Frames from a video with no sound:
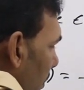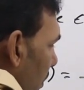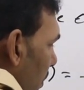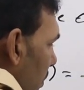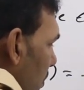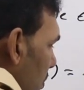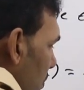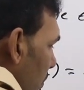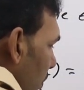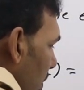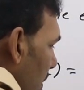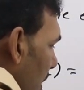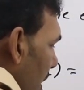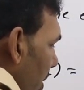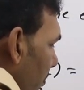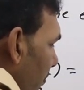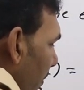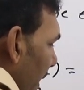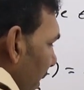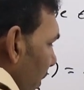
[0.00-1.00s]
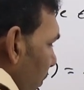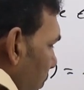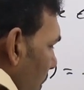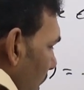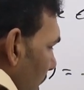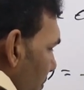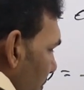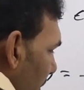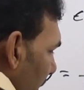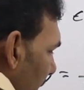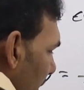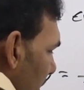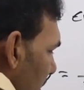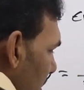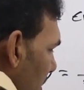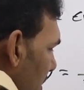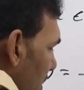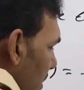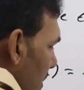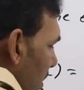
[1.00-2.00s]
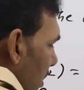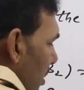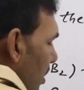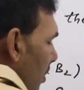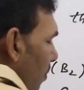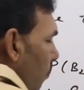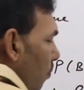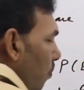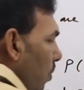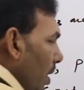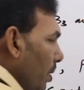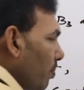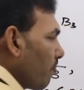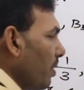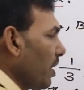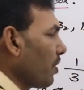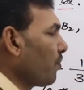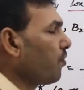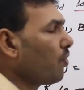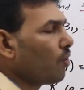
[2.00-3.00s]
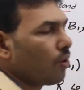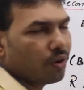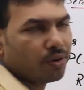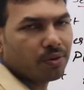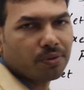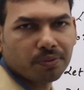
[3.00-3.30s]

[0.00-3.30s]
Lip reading: So 3 by 12 means 1 by 4.